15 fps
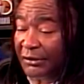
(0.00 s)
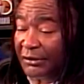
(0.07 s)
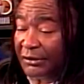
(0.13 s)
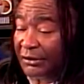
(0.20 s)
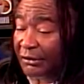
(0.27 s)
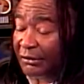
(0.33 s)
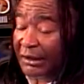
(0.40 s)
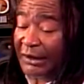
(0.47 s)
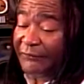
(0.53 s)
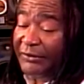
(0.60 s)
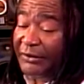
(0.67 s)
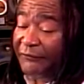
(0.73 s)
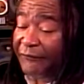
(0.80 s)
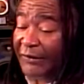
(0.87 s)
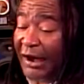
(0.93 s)
Even
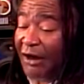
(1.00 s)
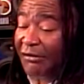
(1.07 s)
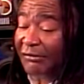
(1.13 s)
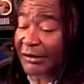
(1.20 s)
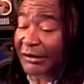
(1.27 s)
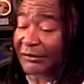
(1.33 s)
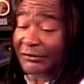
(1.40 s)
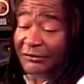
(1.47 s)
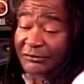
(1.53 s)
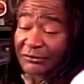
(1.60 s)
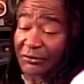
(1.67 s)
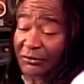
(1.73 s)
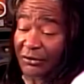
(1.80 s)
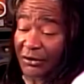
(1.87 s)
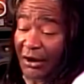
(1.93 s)
the Falcons,
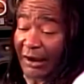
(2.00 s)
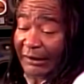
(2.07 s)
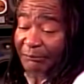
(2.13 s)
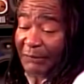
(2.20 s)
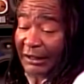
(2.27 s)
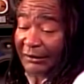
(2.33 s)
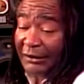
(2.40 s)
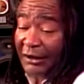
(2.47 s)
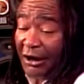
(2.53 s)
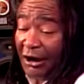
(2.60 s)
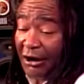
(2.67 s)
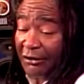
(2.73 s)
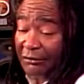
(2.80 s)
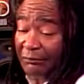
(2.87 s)
you could make the argument.